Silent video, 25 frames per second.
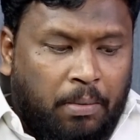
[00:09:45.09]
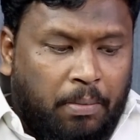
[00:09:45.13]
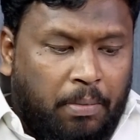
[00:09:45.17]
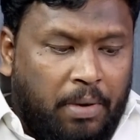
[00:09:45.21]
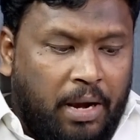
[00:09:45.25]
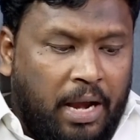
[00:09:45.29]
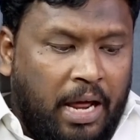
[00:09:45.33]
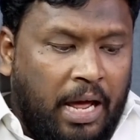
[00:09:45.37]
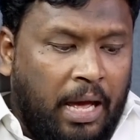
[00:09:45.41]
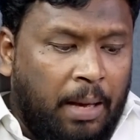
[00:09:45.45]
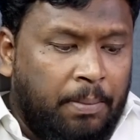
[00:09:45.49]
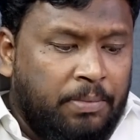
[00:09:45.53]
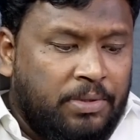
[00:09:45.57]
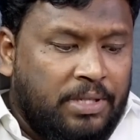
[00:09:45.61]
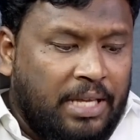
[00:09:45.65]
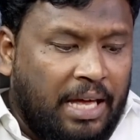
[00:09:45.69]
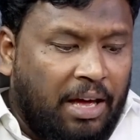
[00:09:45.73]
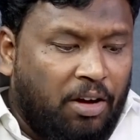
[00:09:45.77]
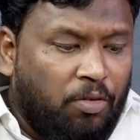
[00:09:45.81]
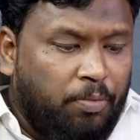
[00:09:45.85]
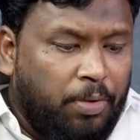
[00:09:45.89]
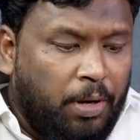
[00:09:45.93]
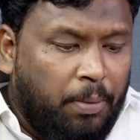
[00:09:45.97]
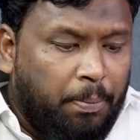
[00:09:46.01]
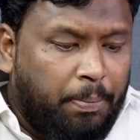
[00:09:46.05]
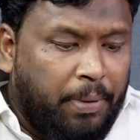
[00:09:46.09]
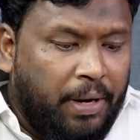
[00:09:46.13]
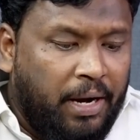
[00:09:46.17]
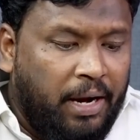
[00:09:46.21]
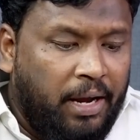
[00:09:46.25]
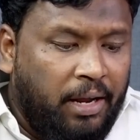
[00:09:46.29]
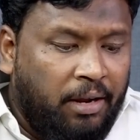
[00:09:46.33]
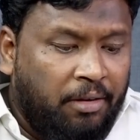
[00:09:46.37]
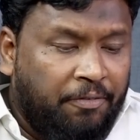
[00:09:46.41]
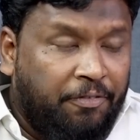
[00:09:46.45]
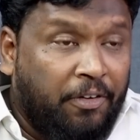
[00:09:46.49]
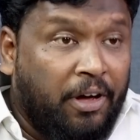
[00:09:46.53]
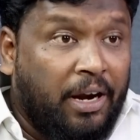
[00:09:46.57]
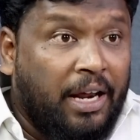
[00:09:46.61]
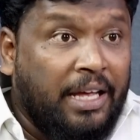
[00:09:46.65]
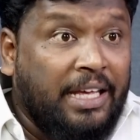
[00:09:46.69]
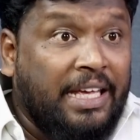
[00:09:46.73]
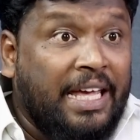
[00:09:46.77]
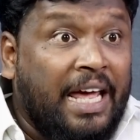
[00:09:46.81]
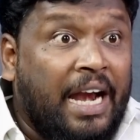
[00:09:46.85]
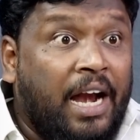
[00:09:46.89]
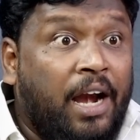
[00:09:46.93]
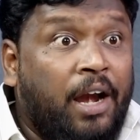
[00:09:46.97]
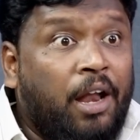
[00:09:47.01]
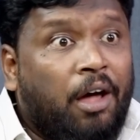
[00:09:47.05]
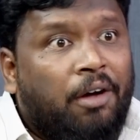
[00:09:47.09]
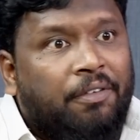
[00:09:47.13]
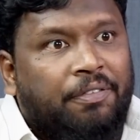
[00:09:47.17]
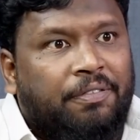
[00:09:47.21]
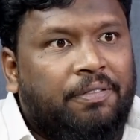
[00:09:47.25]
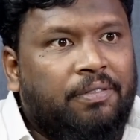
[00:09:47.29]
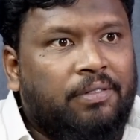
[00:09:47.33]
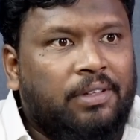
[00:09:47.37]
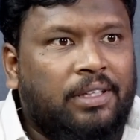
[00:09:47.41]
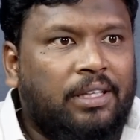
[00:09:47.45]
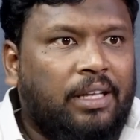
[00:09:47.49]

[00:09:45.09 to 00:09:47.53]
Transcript: names have been pending for a year and a half.